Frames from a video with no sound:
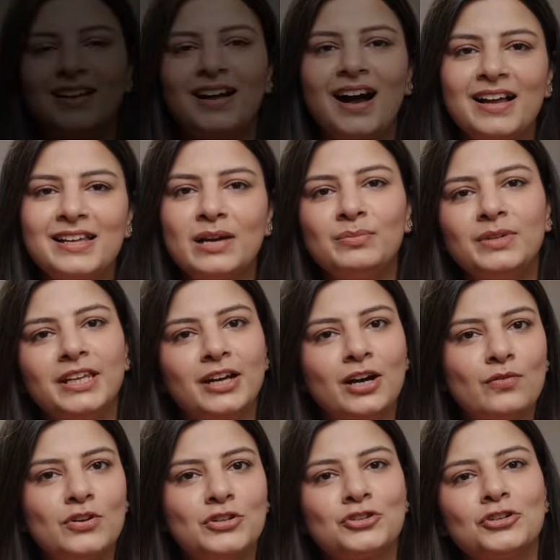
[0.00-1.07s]
Hi, I'm
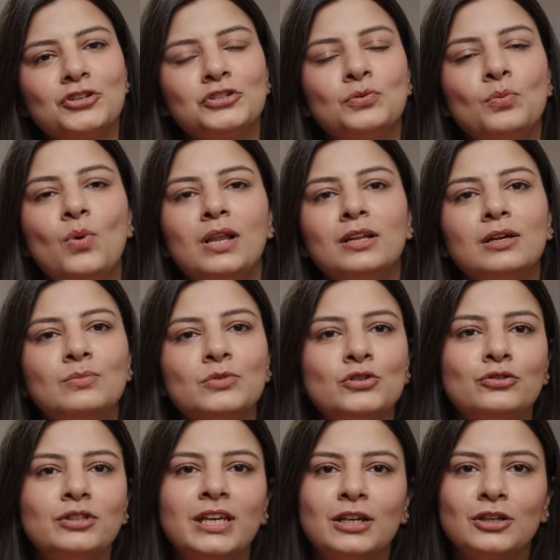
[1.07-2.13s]
Neha Vashisht.
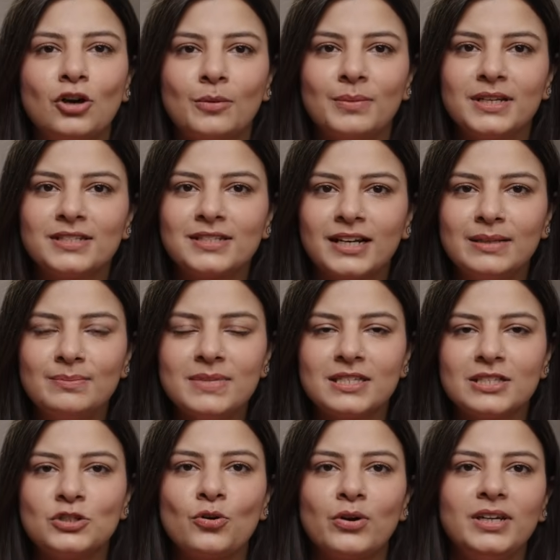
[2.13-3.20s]
Welcome to the Economic
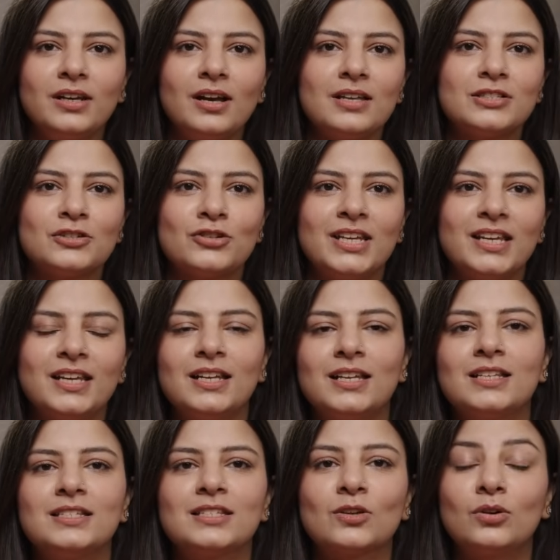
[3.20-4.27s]
Times. Joining us today
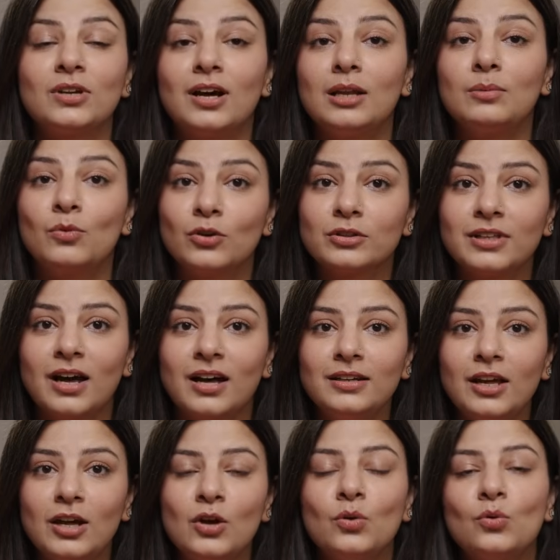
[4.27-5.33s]
is Kunal
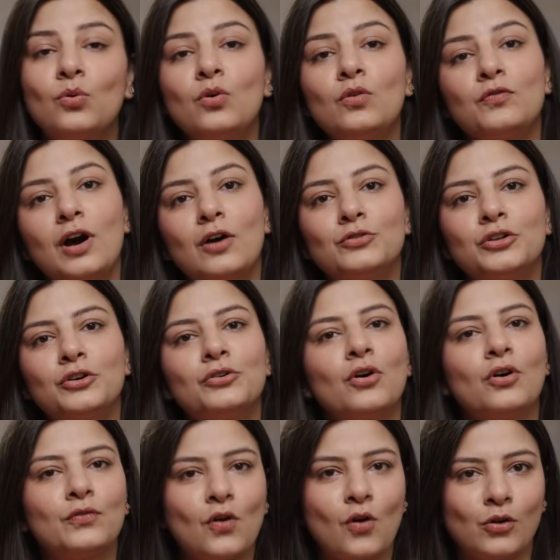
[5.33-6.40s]
Moktan,
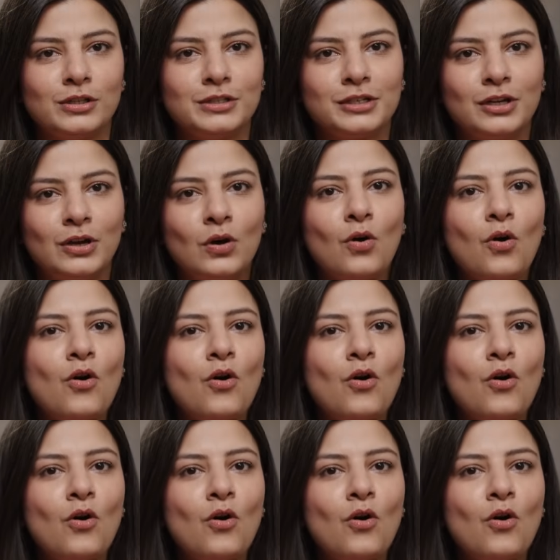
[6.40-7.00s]
co-founder of Alt.